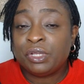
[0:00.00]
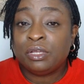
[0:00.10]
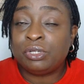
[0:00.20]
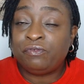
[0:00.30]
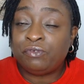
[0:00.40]

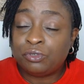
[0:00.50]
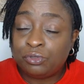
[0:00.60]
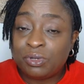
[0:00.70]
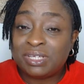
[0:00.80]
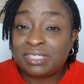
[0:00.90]
If you
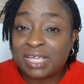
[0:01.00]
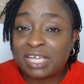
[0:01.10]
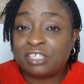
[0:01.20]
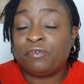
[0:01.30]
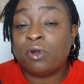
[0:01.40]
do a
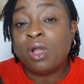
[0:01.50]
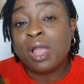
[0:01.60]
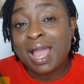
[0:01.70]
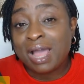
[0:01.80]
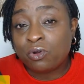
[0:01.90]
search for
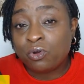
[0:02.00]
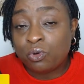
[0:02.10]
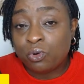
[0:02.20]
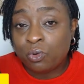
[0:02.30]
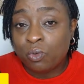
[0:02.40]

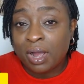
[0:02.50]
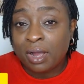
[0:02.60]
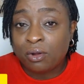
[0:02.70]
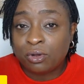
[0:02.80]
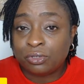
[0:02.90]
Akukowa
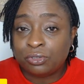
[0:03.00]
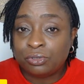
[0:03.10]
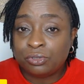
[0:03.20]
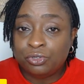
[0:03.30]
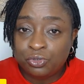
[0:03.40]
on
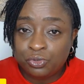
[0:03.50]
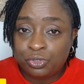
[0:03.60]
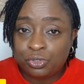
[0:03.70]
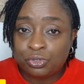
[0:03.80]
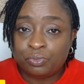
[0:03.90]

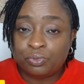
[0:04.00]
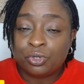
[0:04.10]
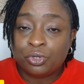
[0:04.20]
YouTube,